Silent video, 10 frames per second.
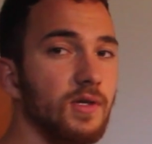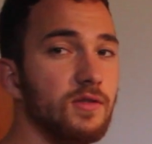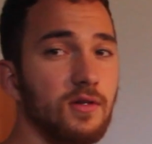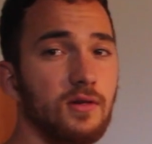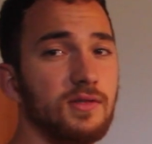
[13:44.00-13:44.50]

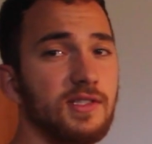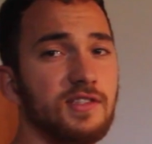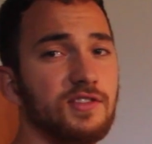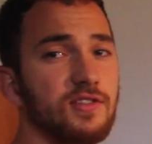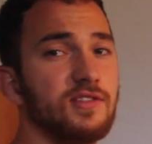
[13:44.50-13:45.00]
So this
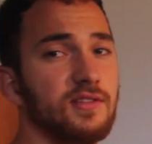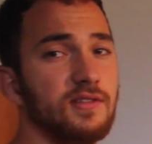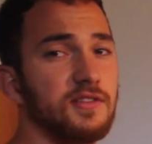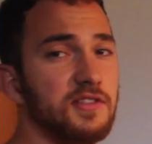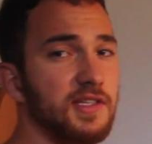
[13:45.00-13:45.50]
is
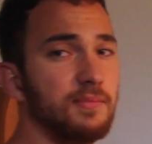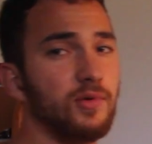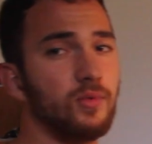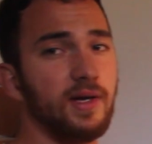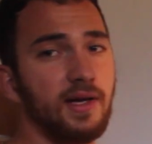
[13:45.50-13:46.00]
just a
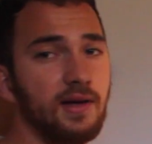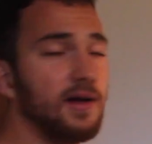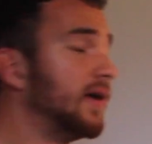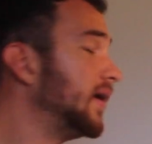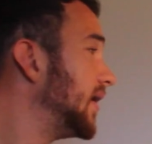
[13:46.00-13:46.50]
simple
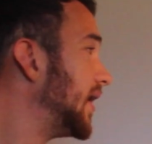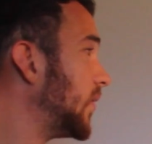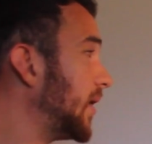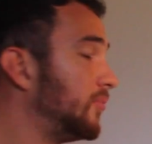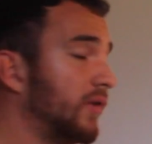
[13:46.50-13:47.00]
way
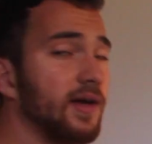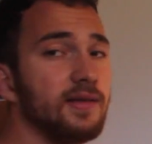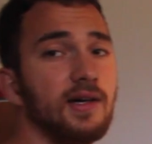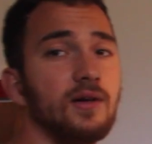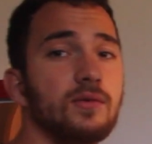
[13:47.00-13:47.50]
how I break
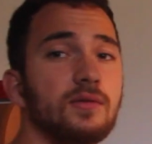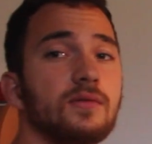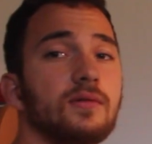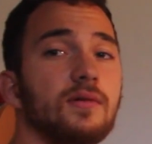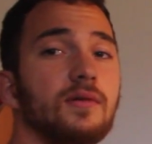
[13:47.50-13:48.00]
down
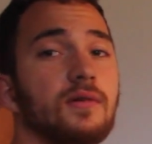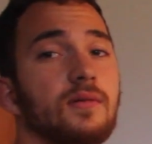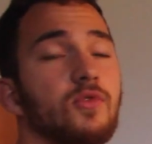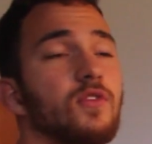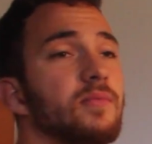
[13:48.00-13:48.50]

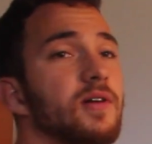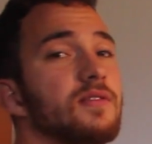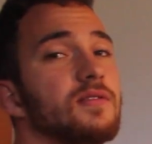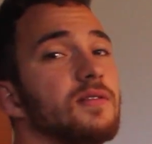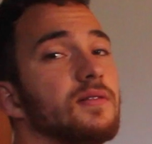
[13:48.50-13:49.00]

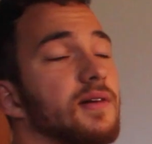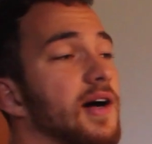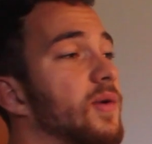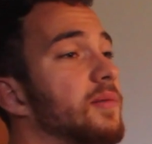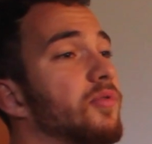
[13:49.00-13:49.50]
movements,
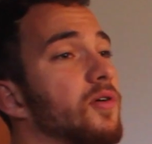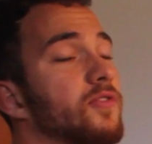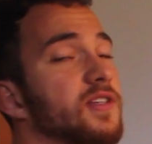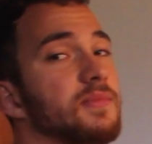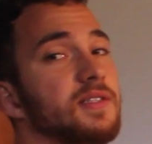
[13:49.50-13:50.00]
how I
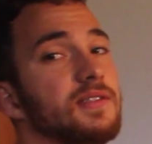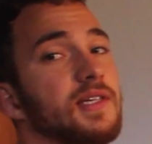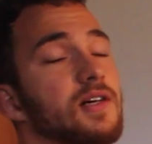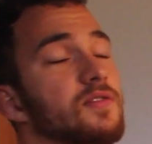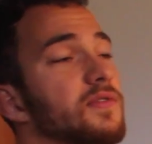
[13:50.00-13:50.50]
progress
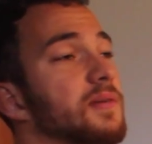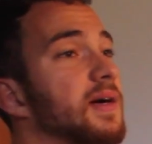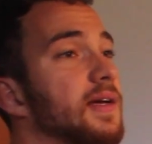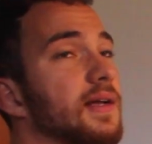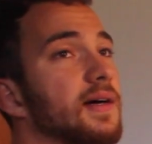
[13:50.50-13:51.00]
myself and
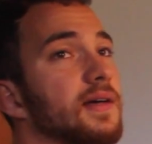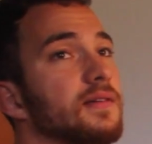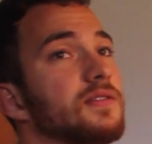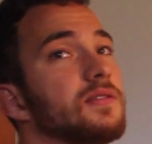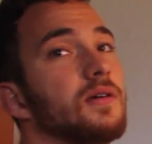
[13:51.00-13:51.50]
my
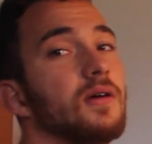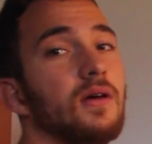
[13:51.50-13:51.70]
clients.